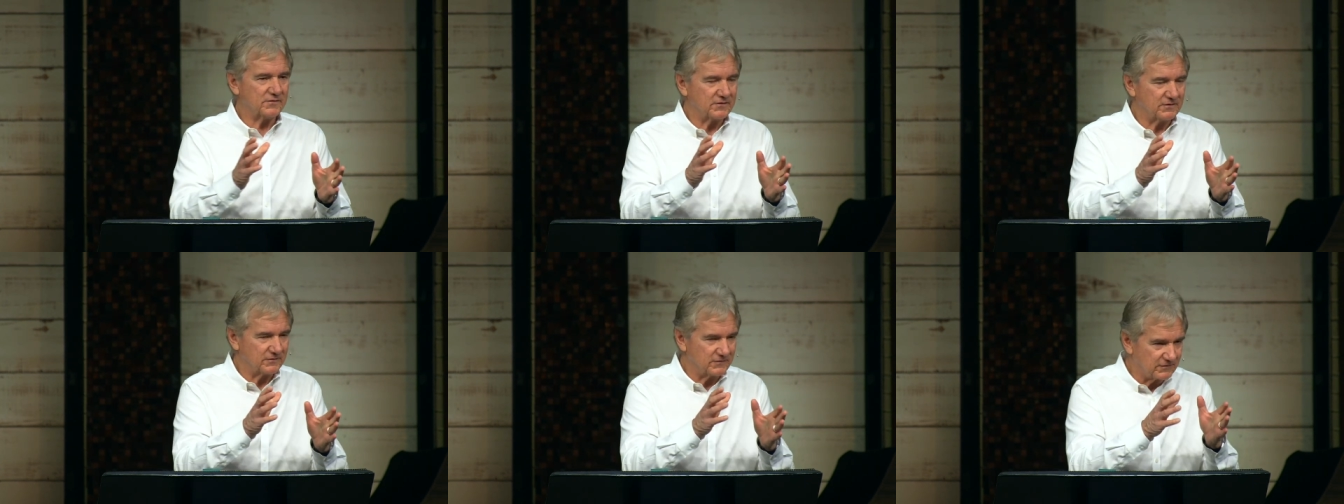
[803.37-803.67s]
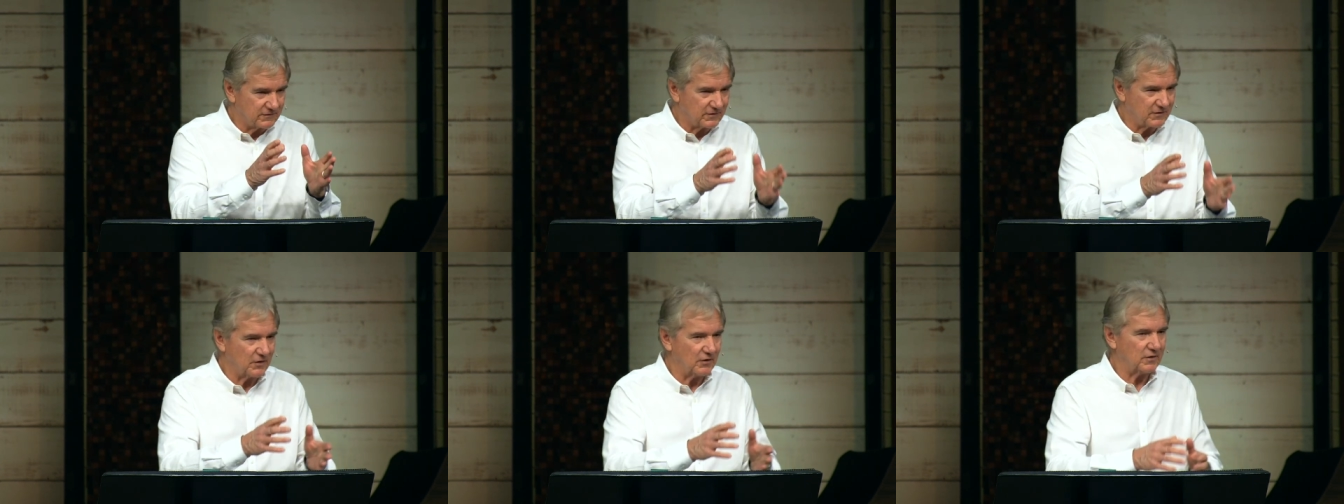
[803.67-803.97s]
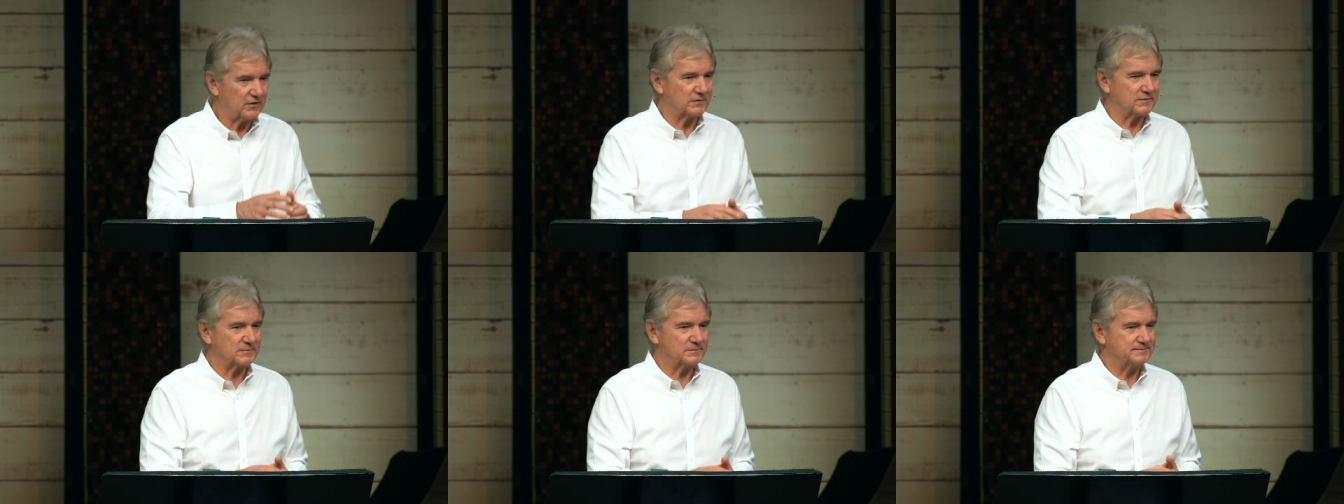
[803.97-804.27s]
since the
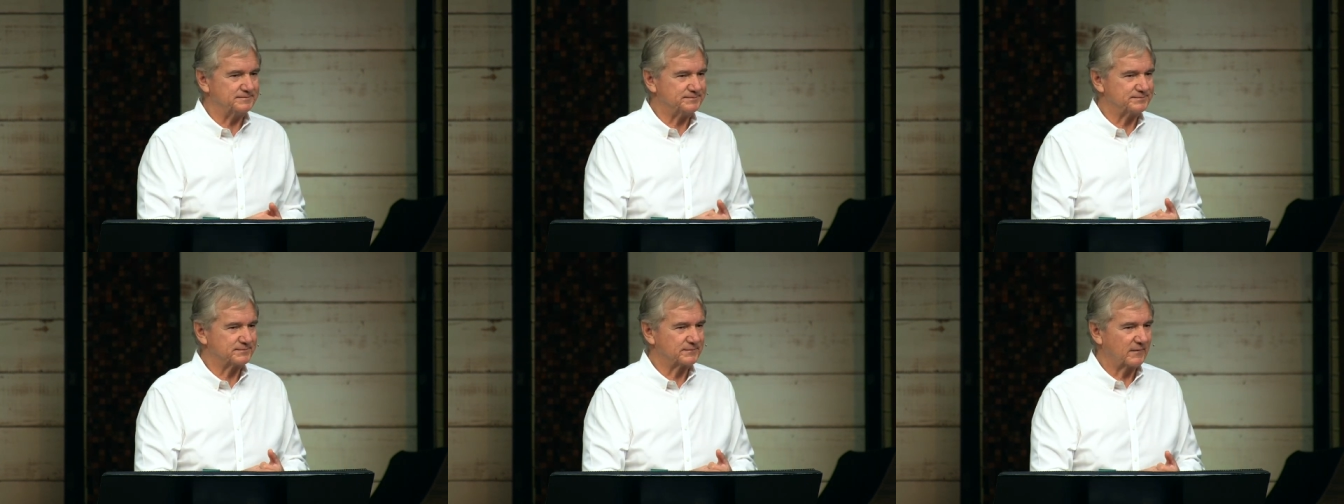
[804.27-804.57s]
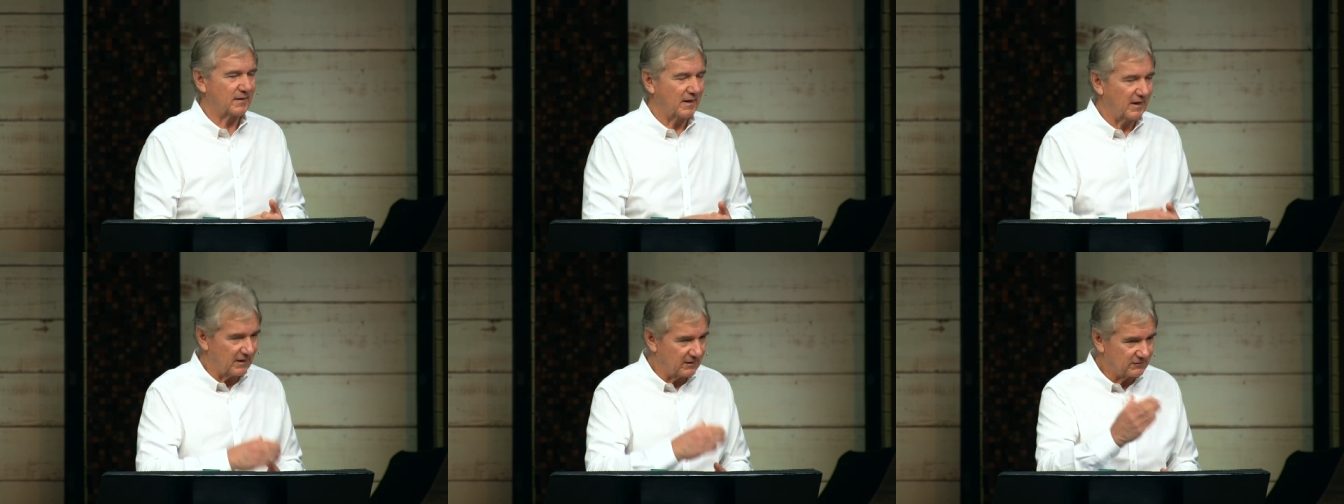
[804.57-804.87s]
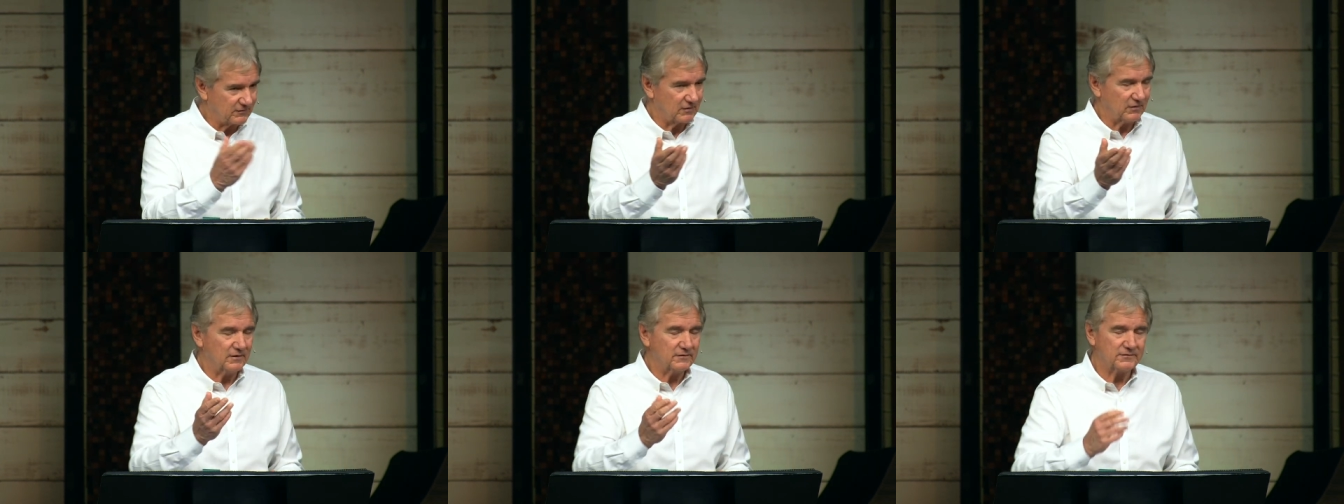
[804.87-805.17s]
garden
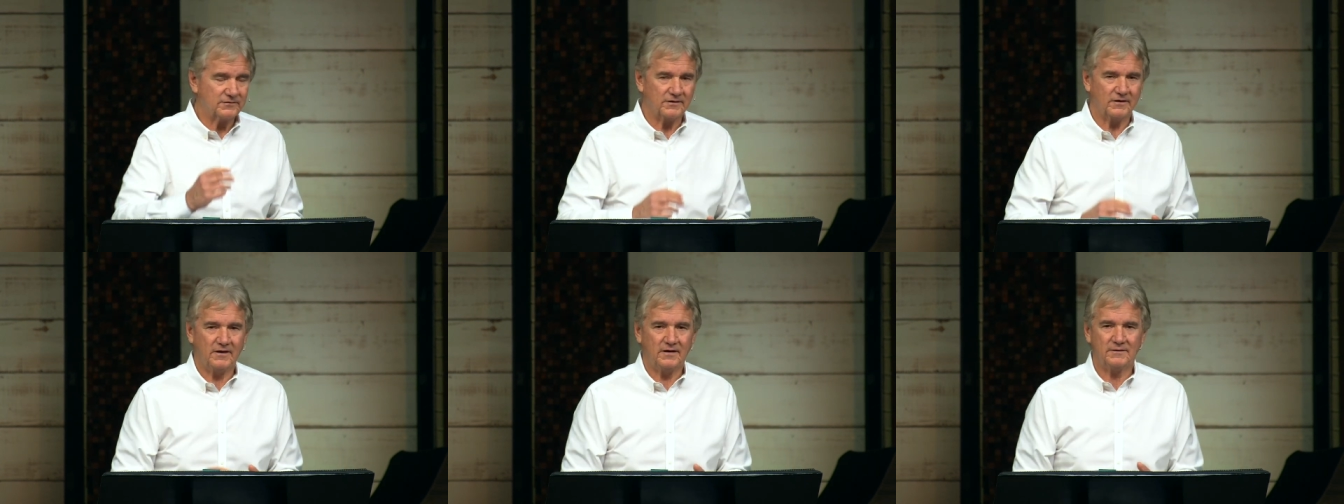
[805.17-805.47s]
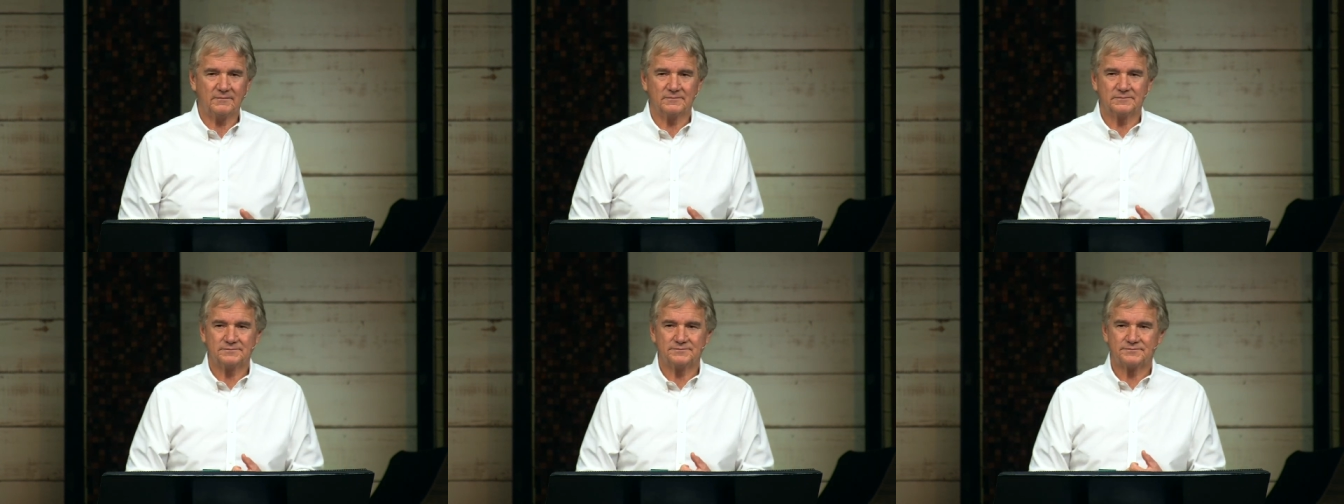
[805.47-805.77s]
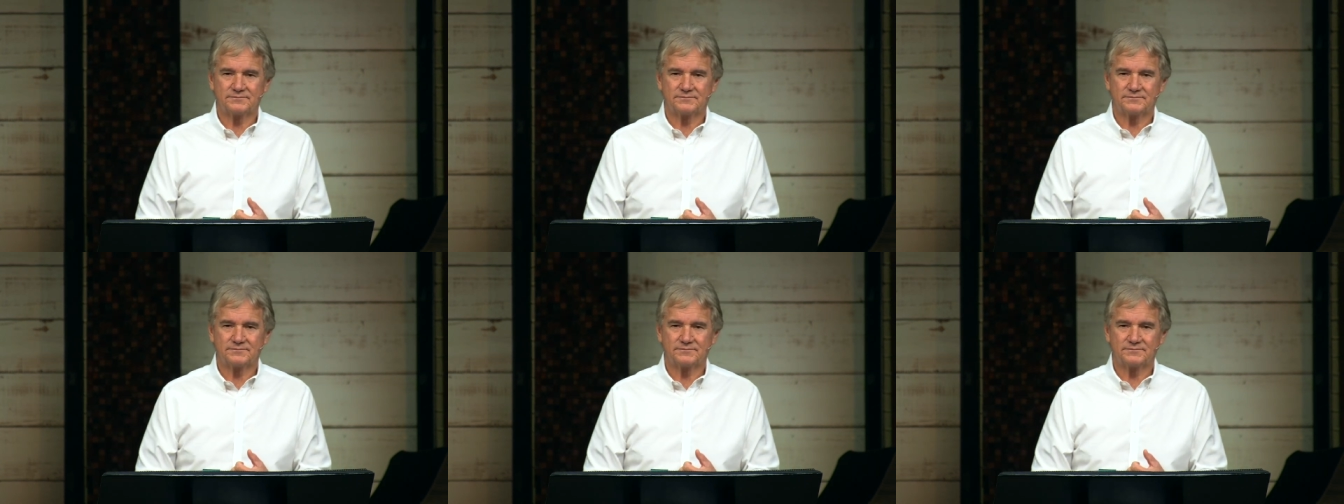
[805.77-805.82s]
as God said.